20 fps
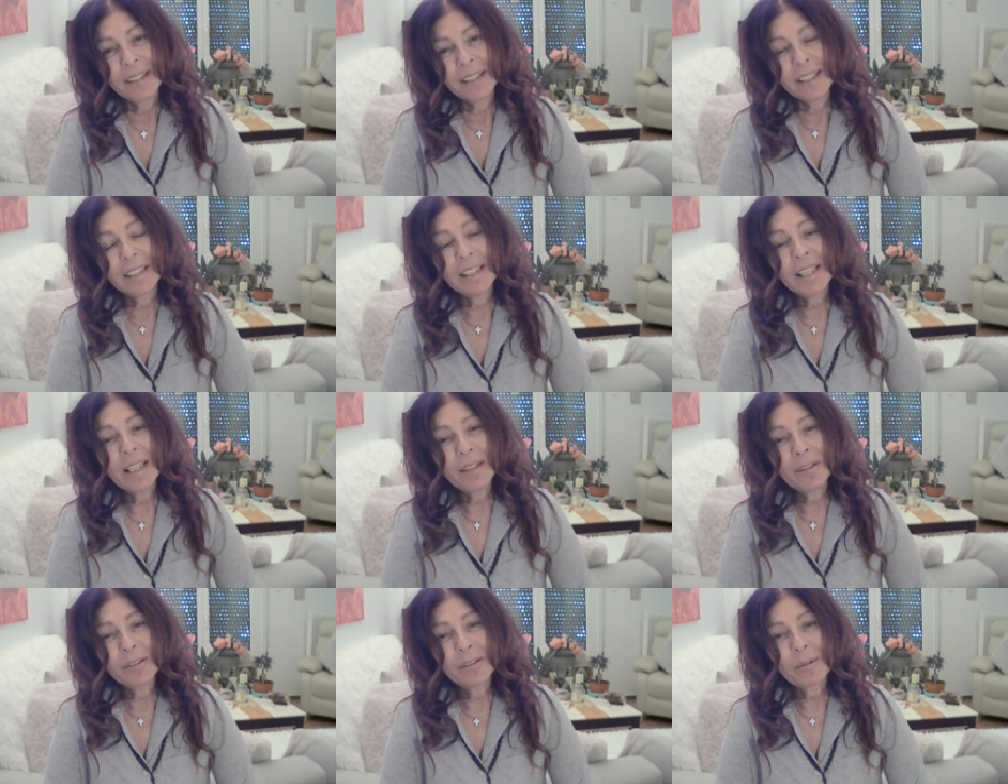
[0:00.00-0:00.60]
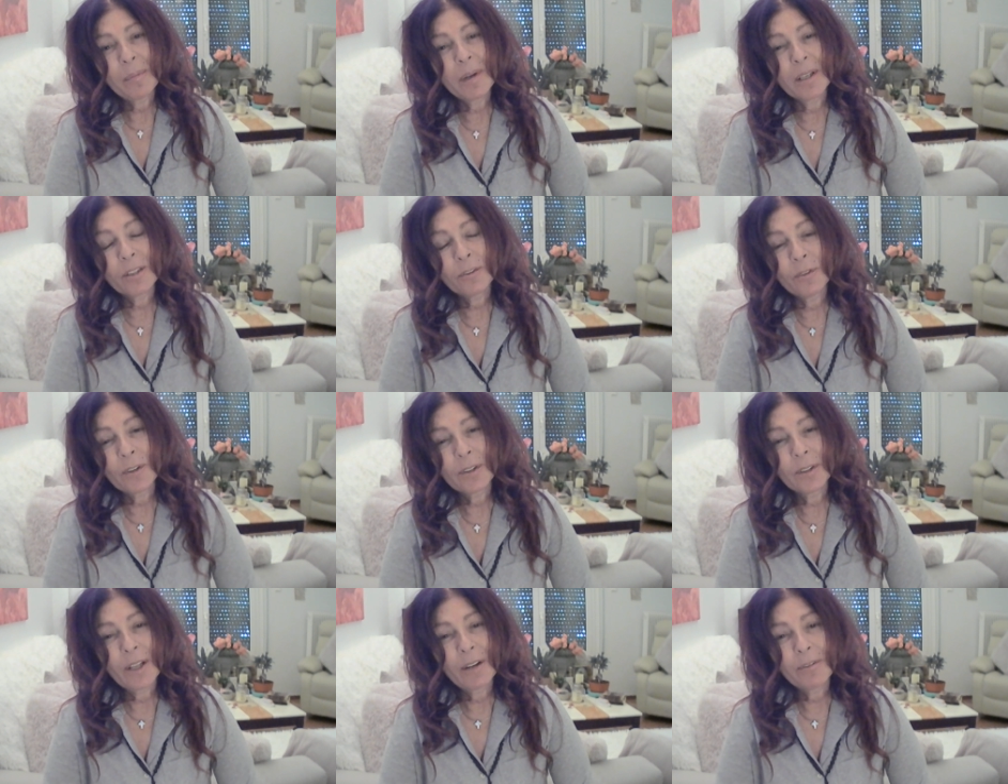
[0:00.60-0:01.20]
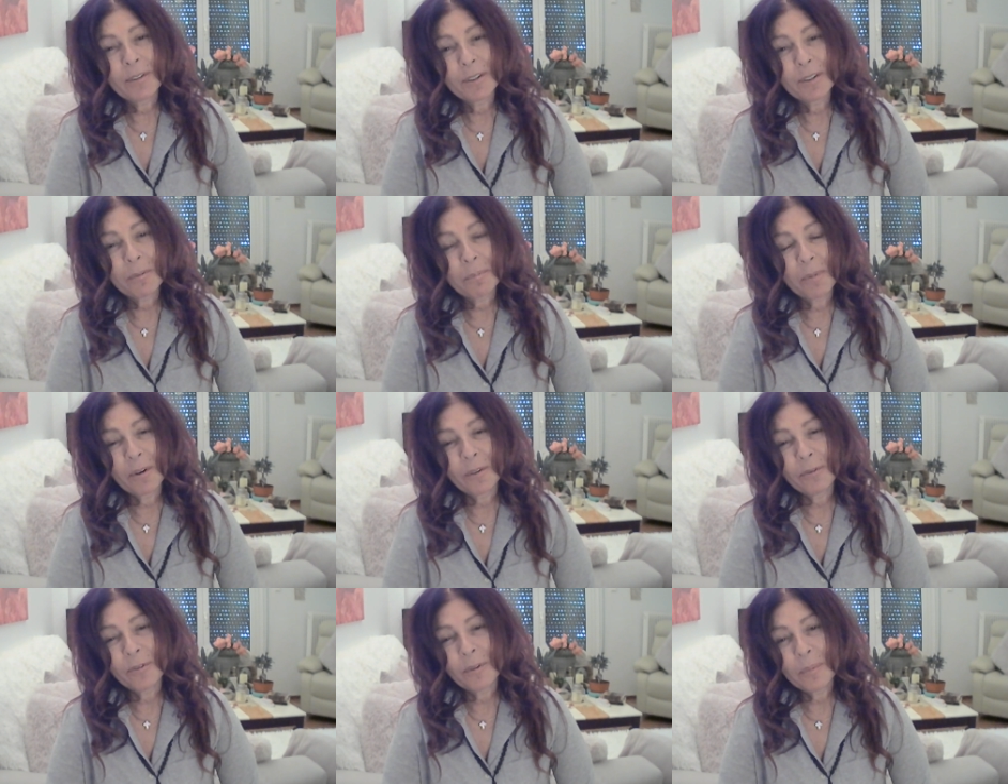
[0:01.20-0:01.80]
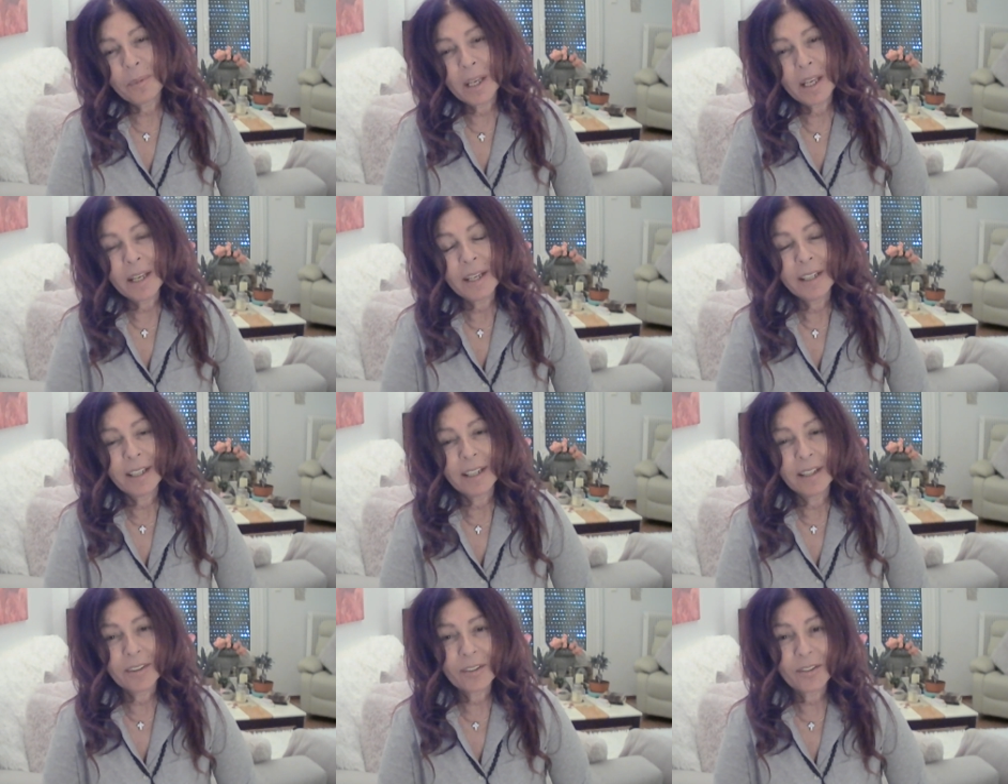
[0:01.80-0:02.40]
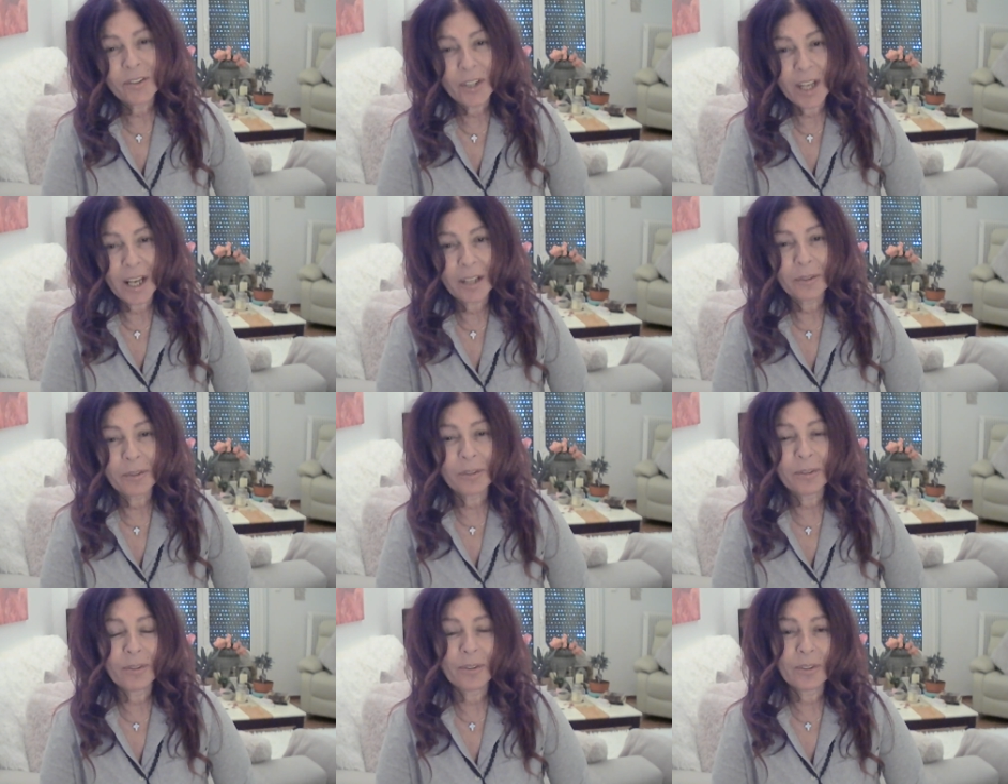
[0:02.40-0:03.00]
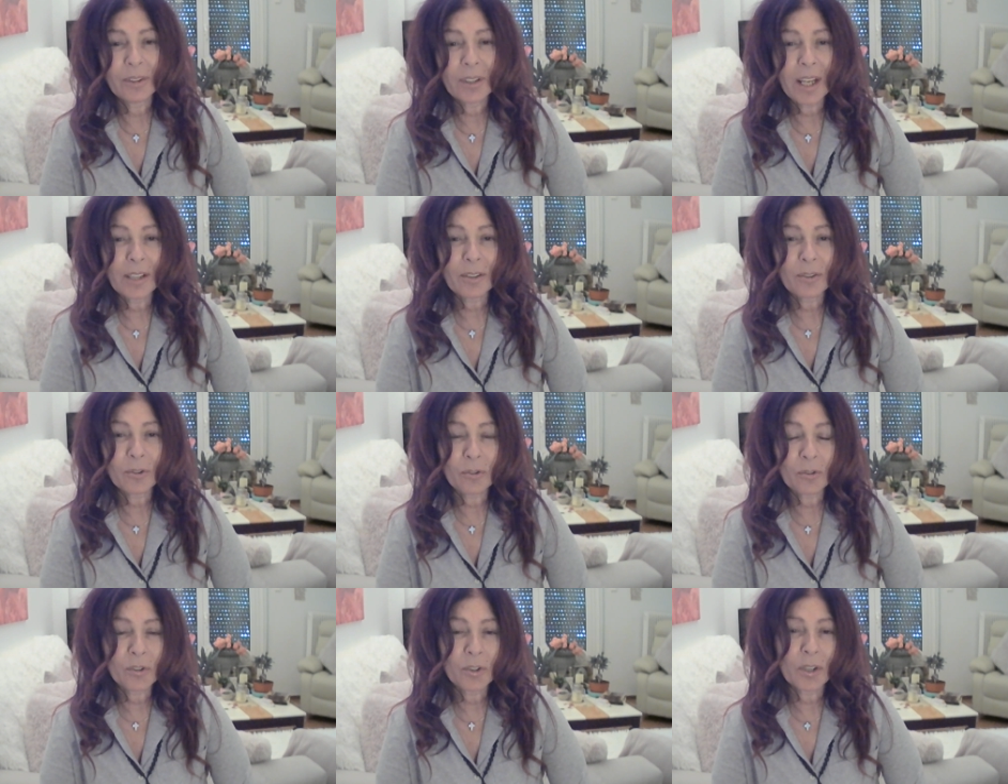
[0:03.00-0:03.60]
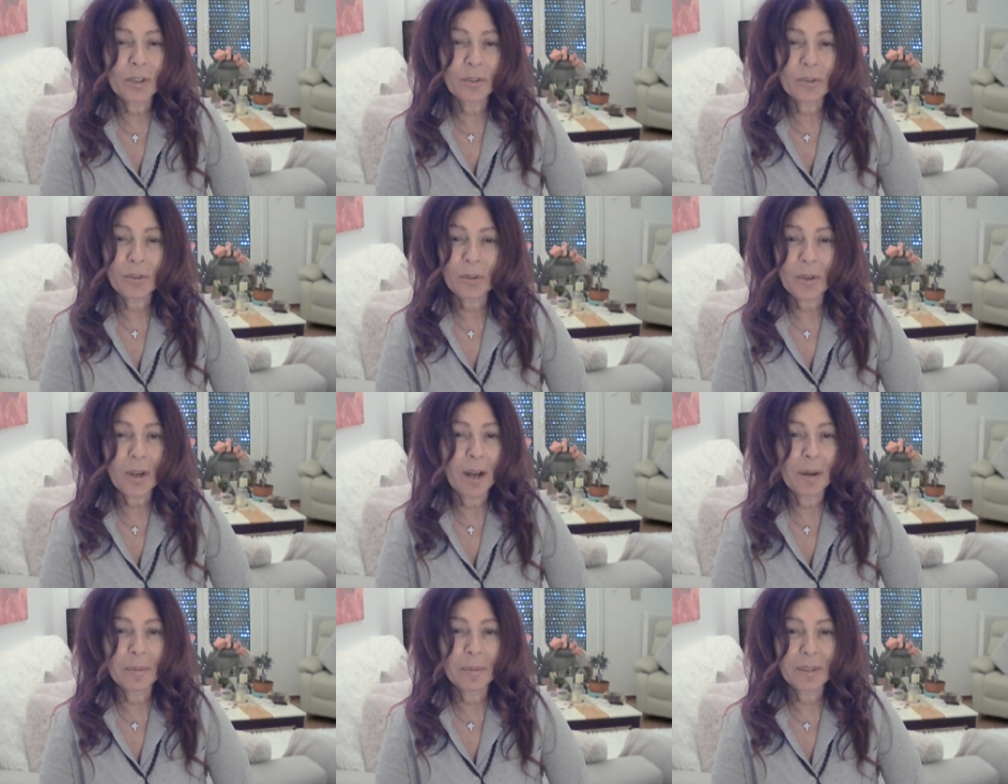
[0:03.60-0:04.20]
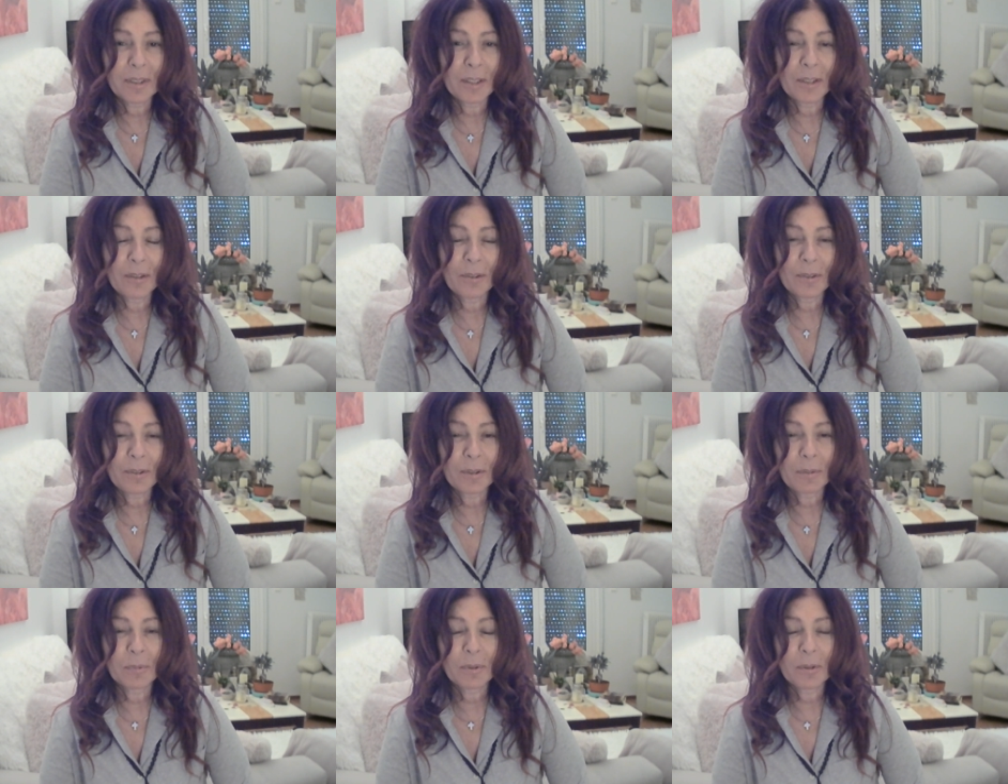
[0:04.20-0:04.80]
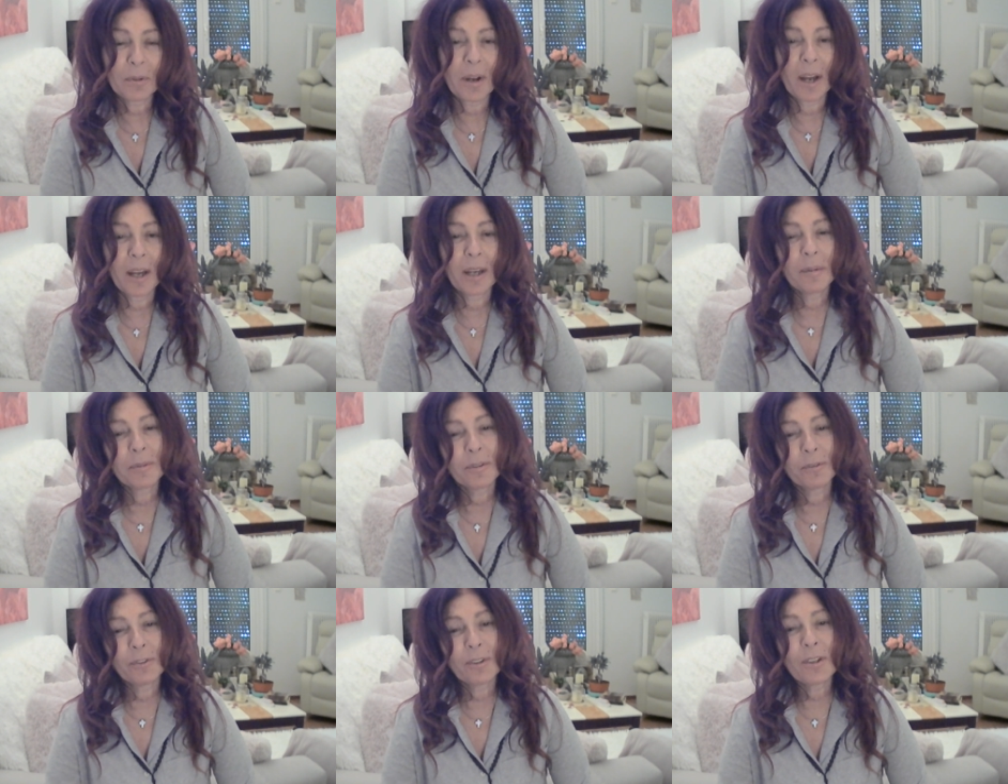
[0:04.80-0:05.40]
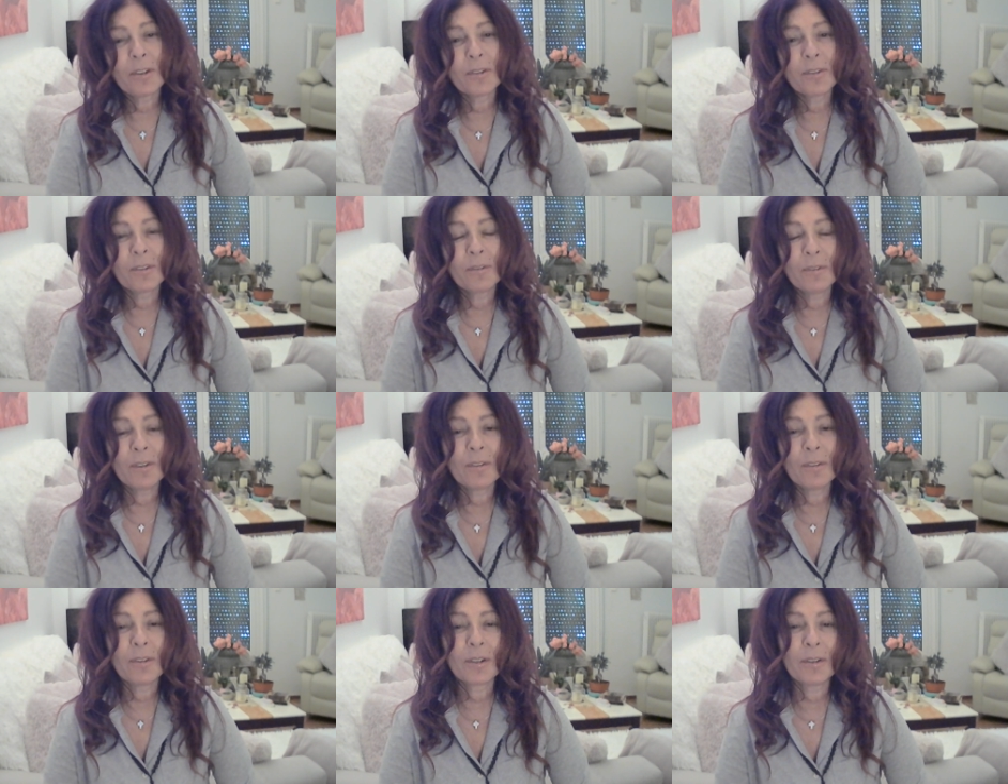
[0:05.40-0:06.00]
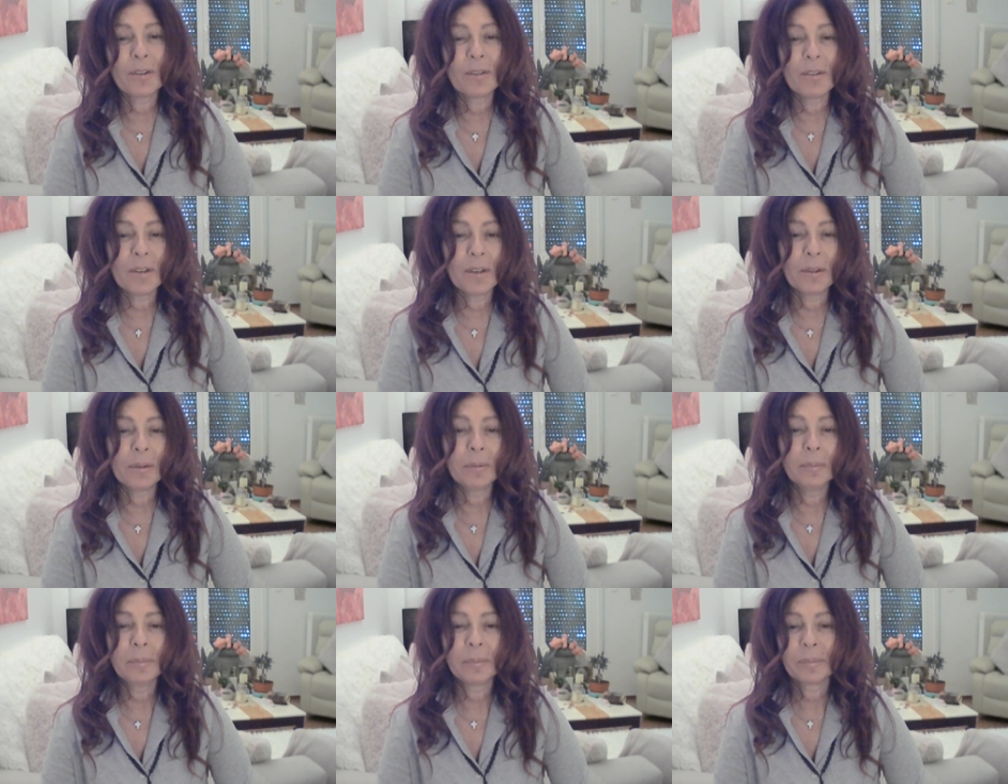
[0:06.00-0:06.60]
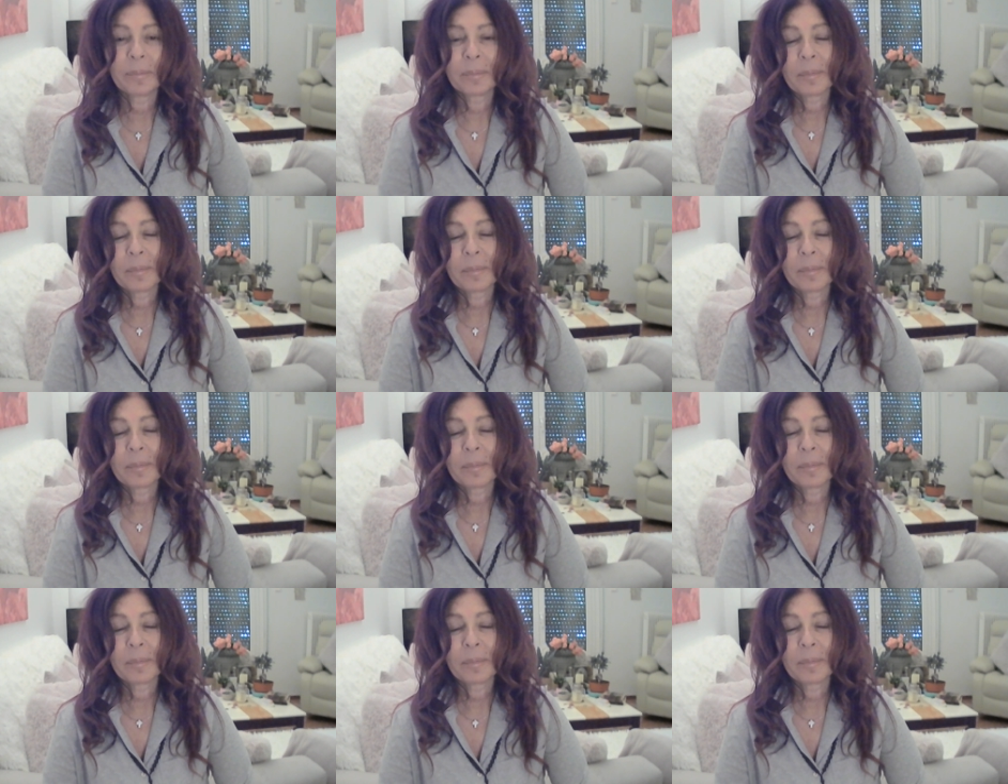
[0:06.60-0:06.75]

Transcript: And thank you so much for your love and support for me and the channel through your likes, your shares, your comments, and your subscribes. For those of you that are new,